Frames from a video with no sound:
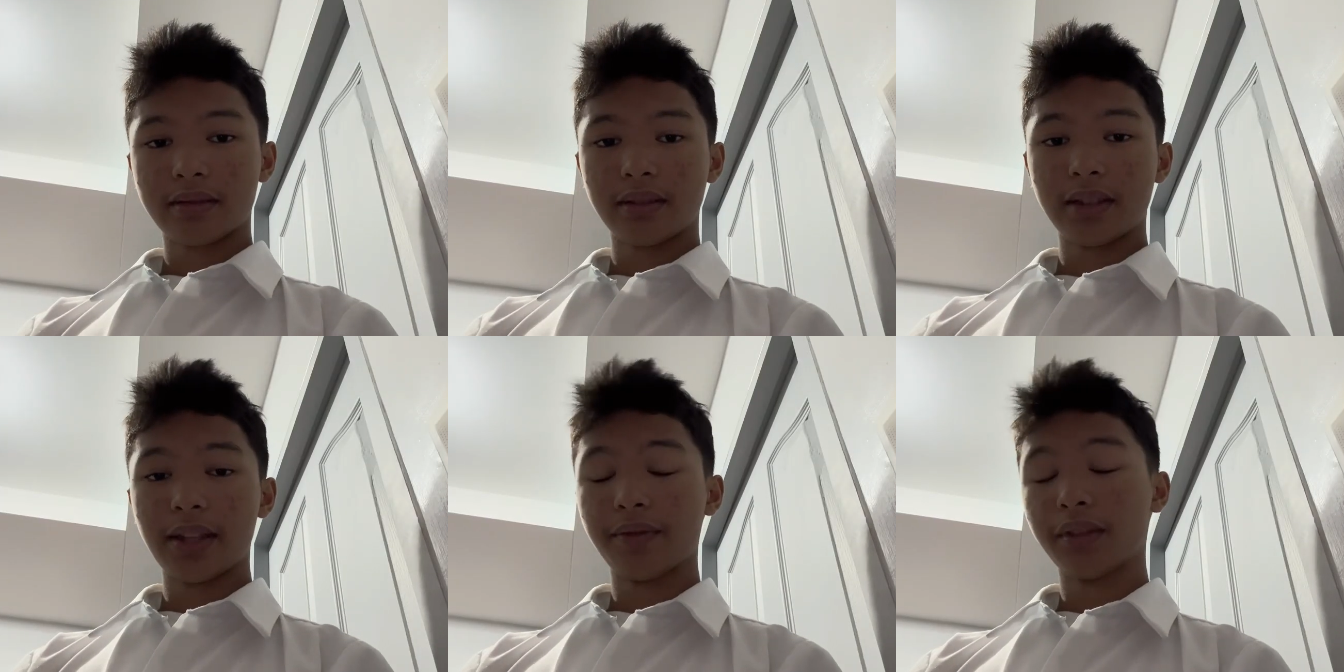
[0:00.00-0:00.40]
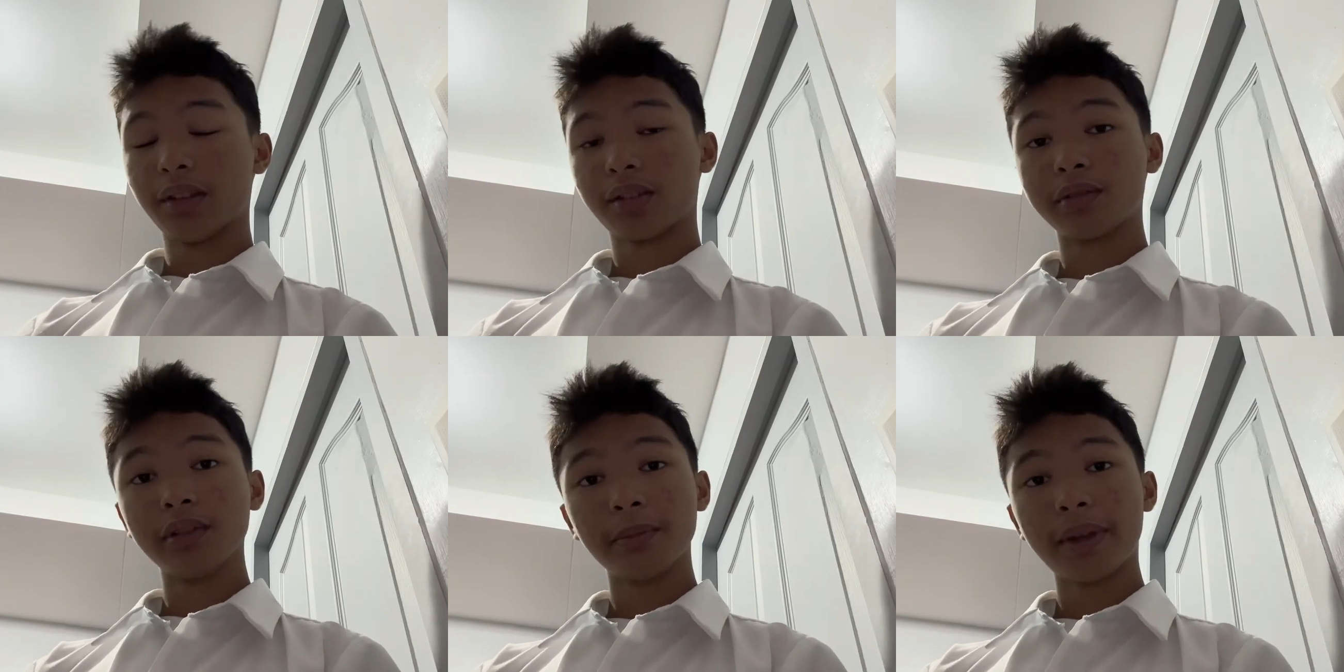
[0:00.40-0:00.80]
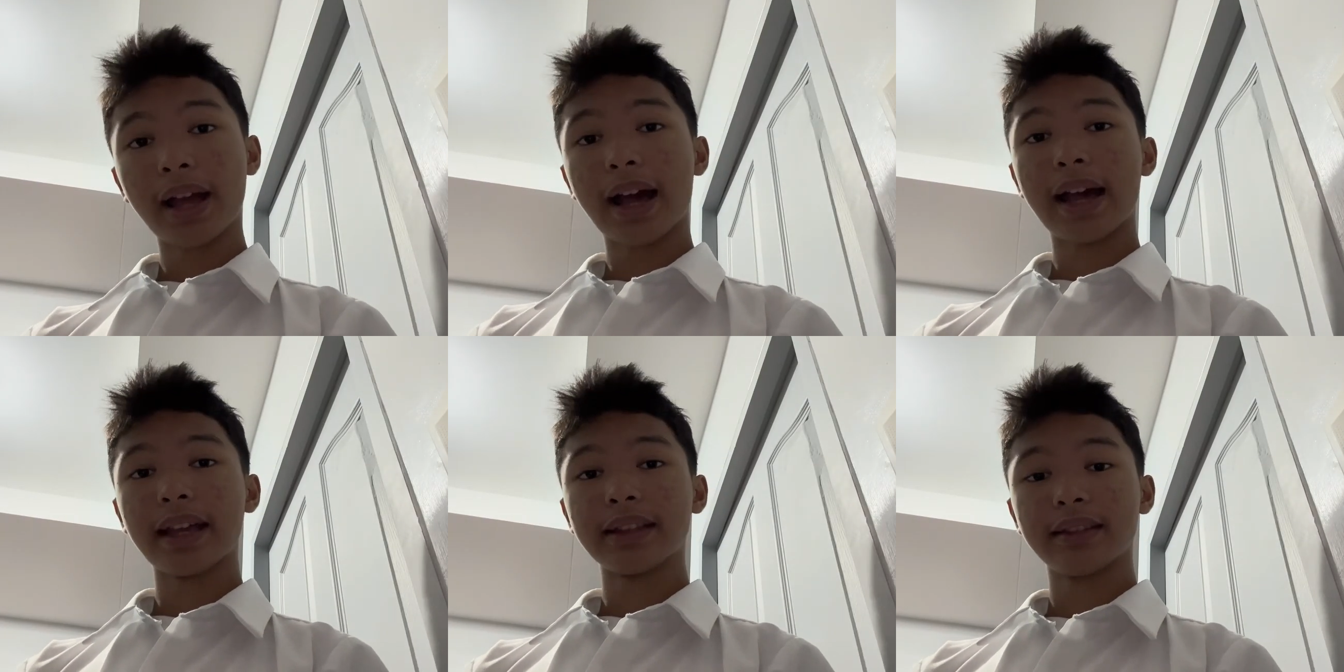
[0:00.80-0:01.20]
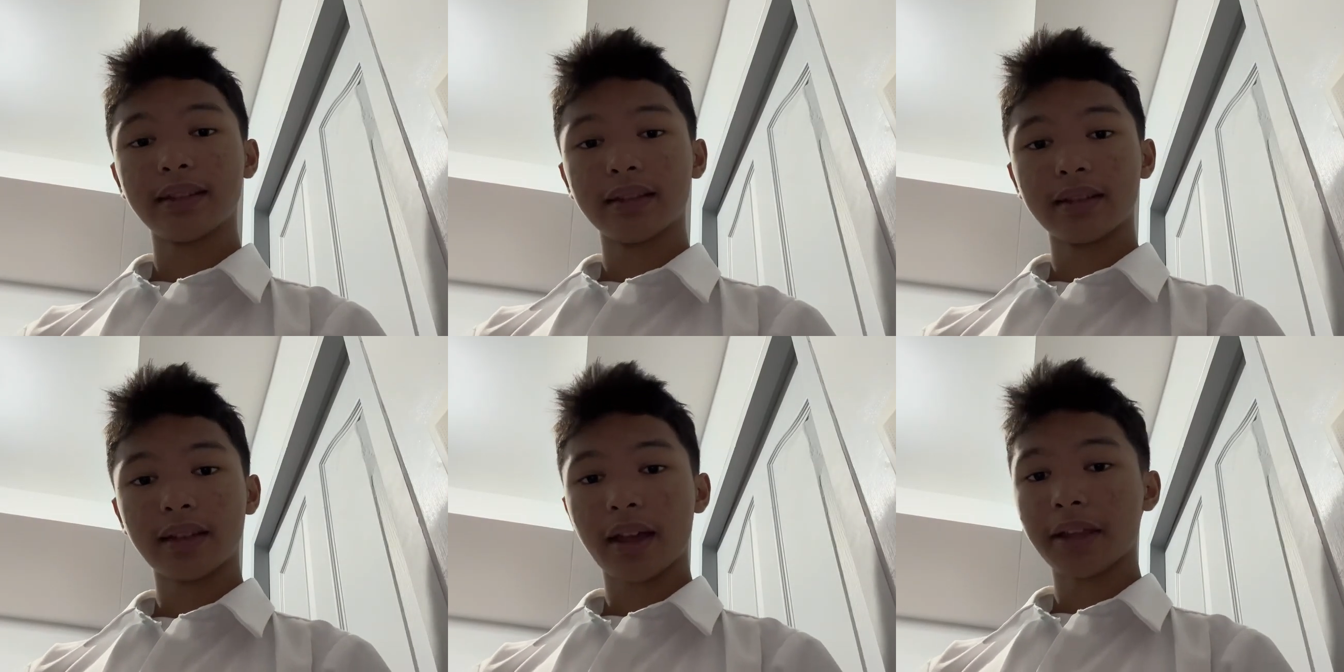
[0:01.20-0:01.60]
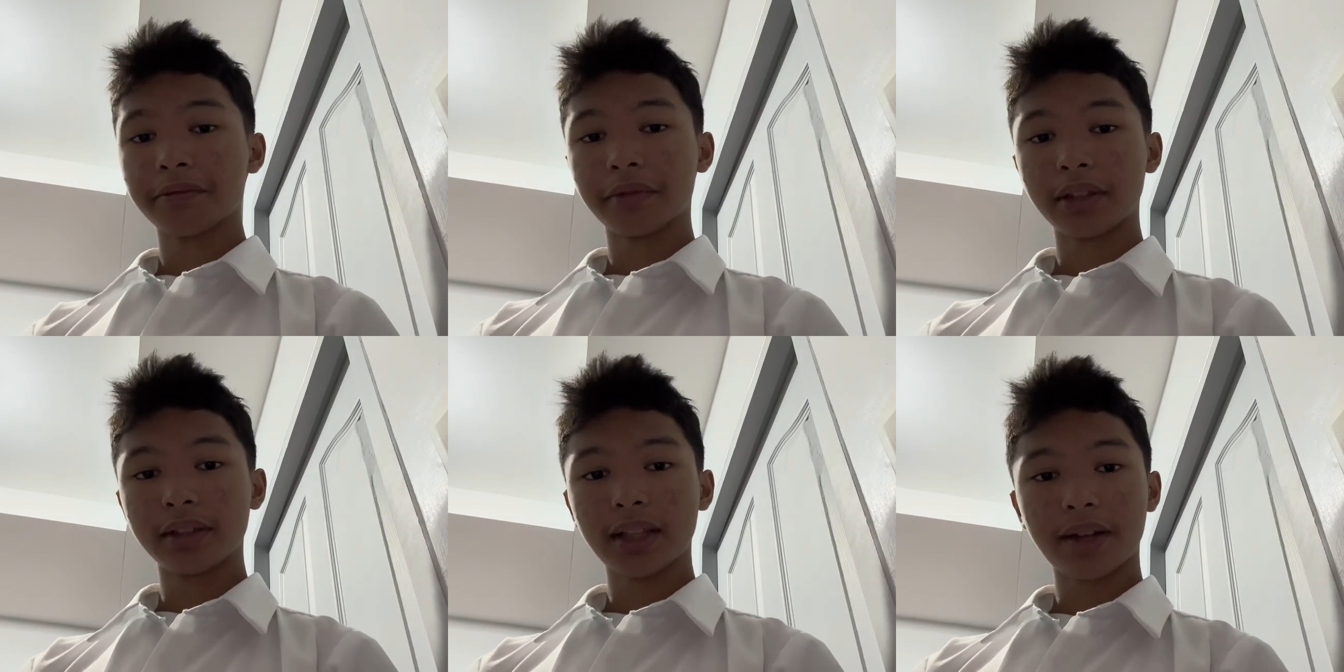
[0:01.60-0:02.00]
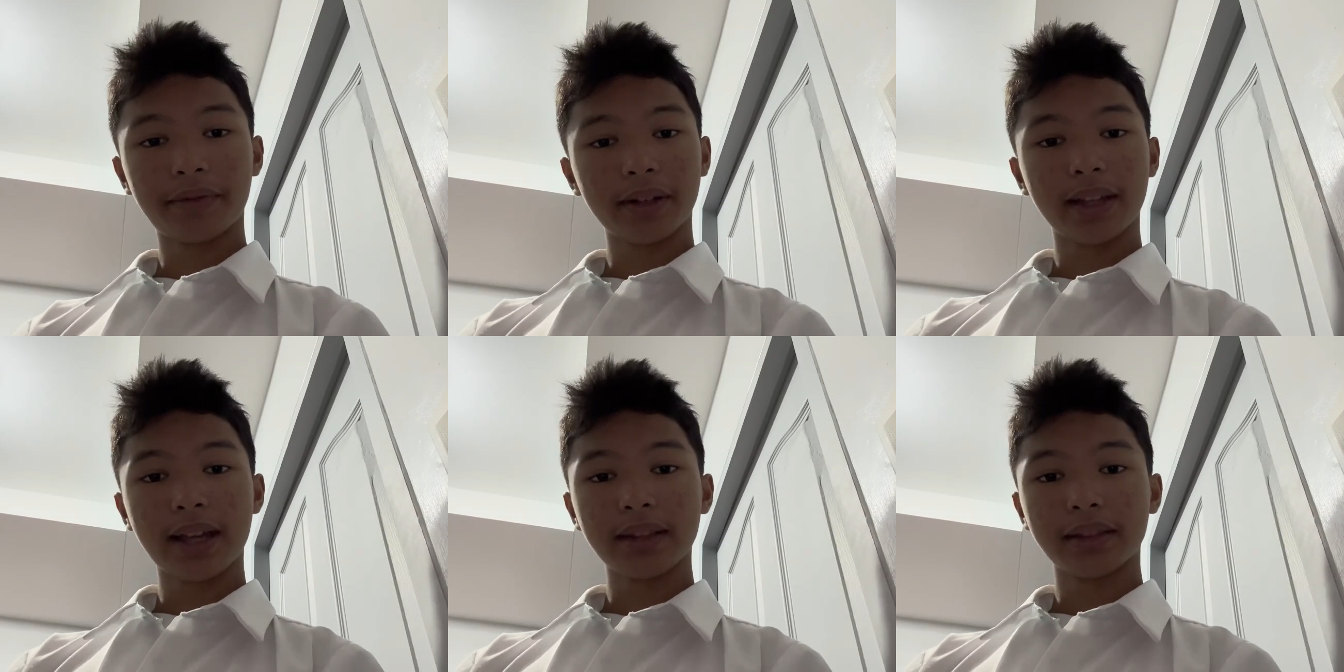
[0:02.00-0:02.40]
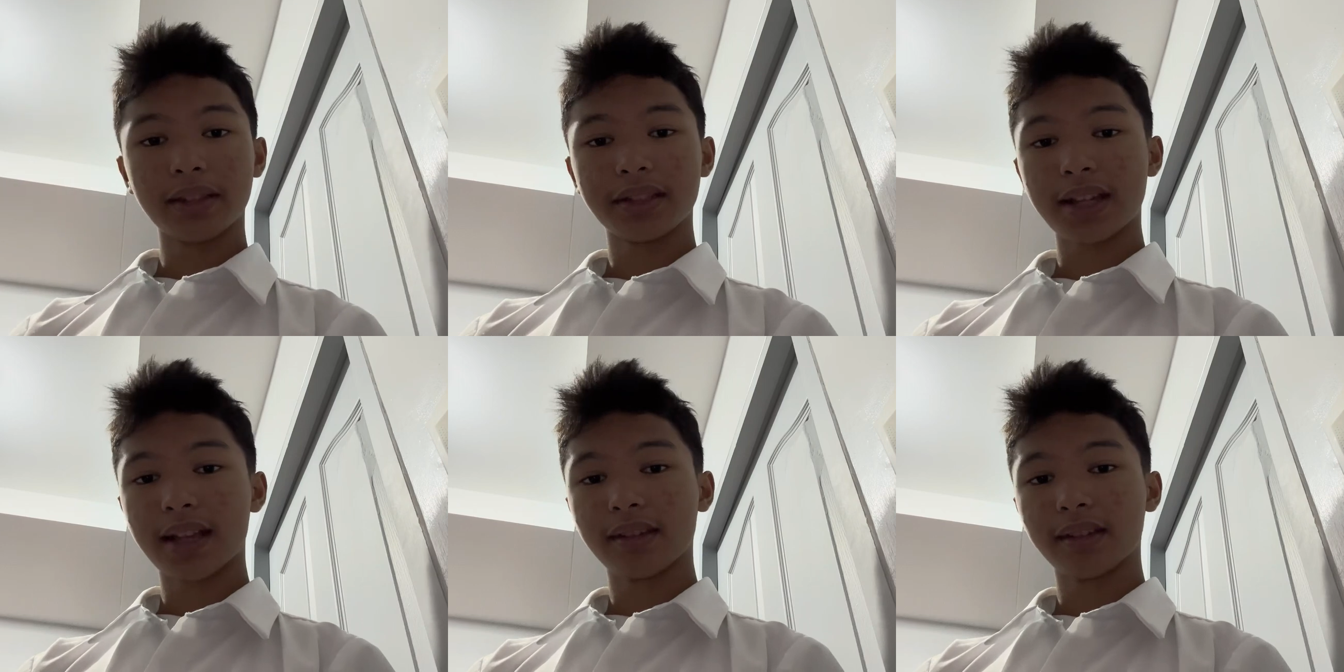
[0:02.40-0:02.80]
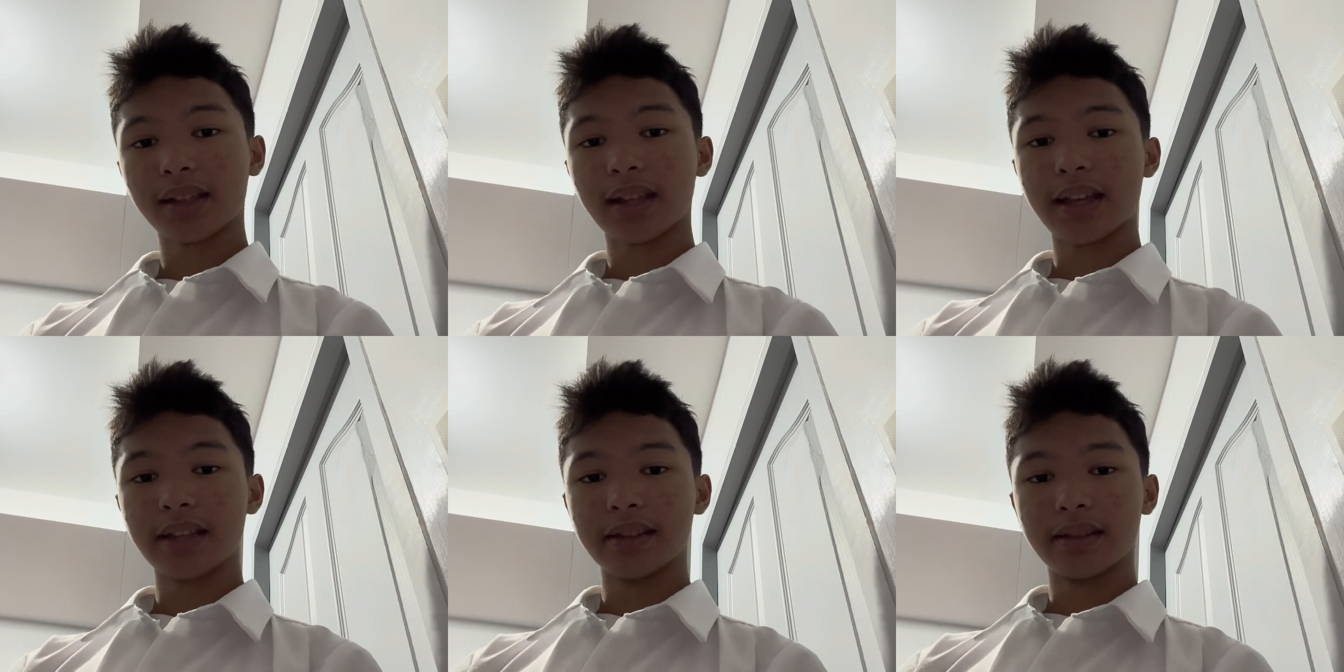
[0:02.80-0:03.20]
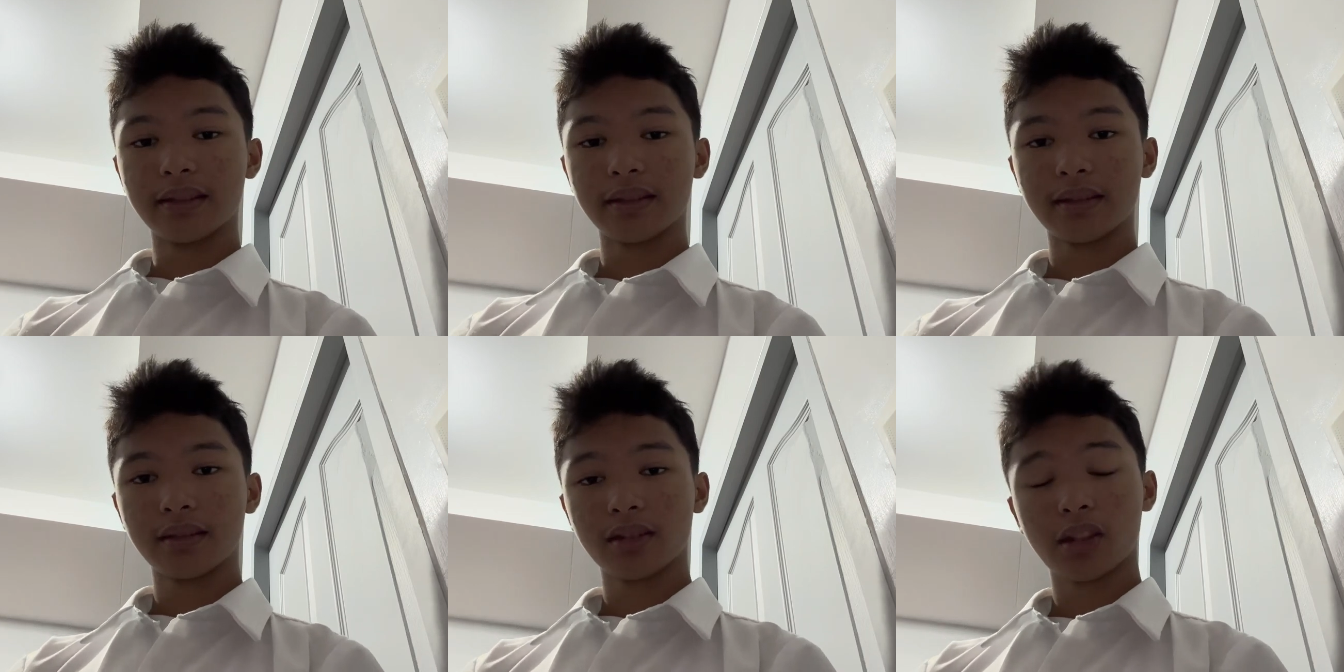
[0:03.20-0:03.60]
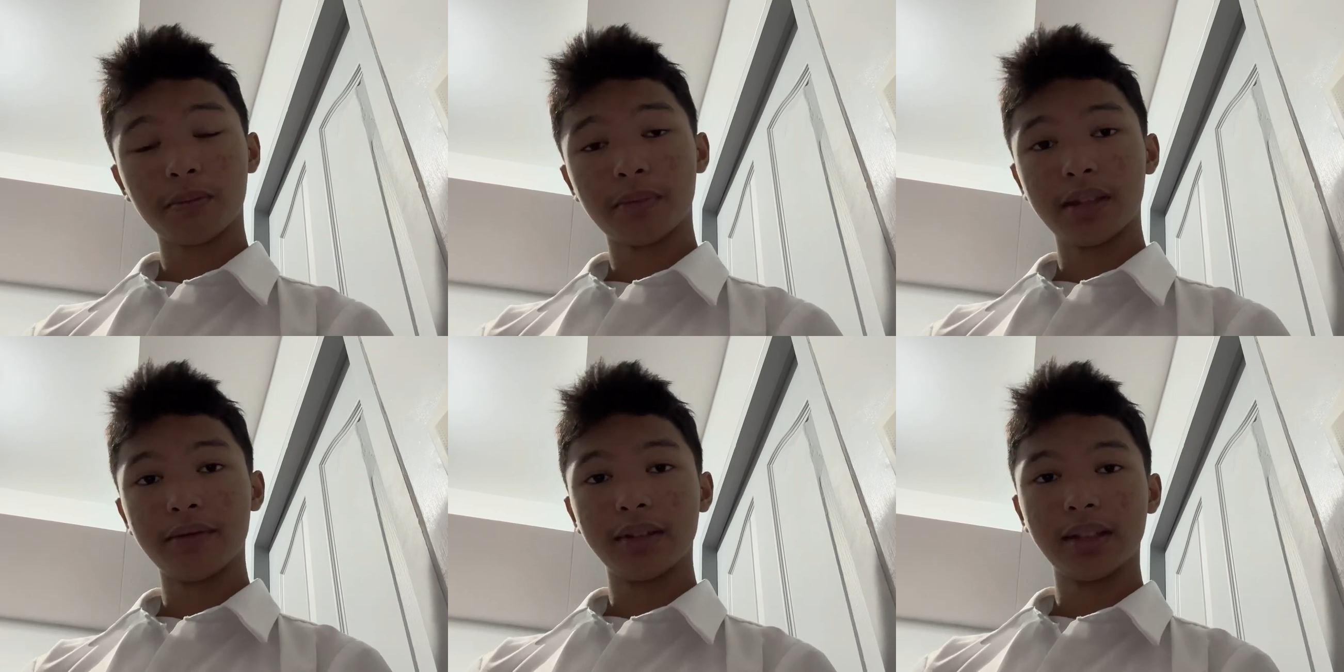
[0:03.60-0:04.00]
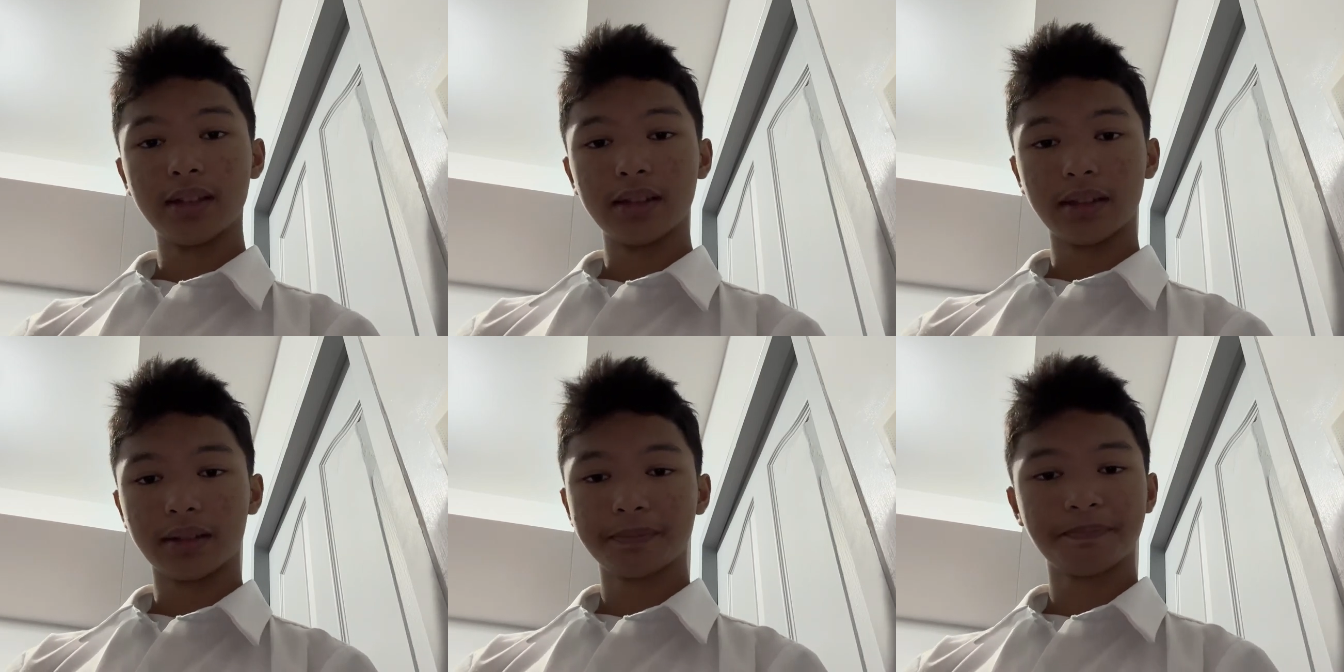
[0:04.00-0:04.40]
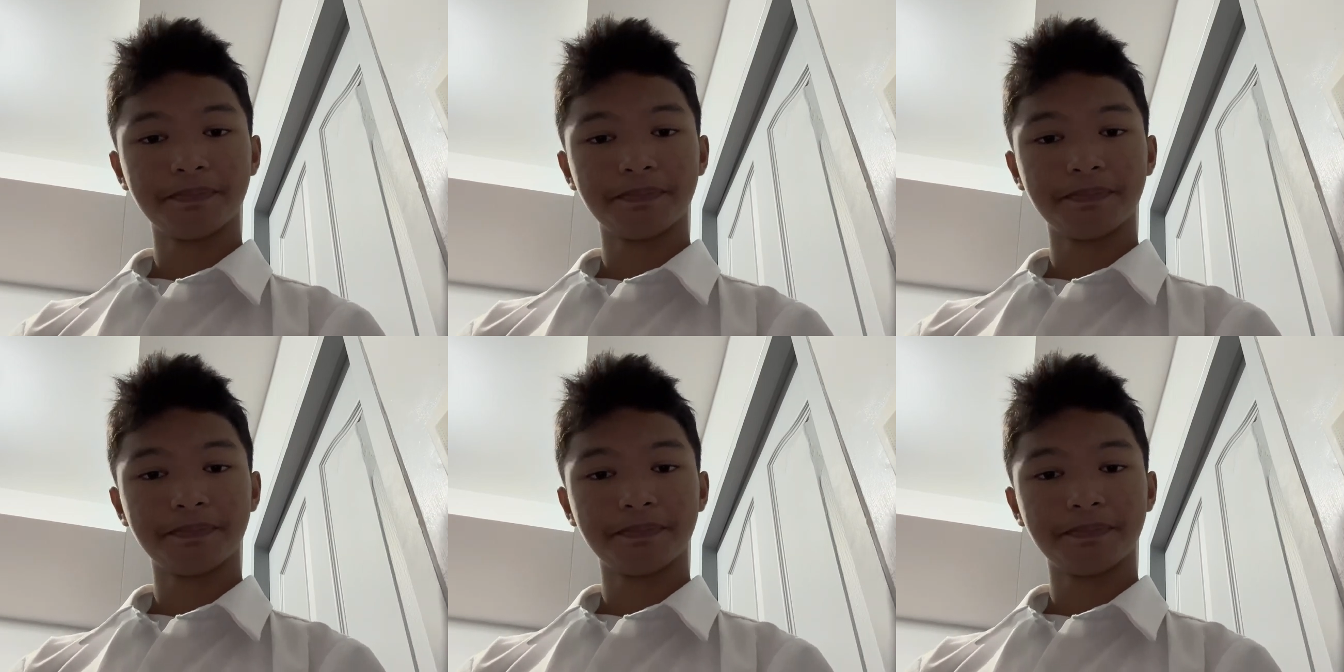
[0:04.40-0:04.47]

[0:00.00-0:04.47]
leave the school behind and will never get the chance again to be with a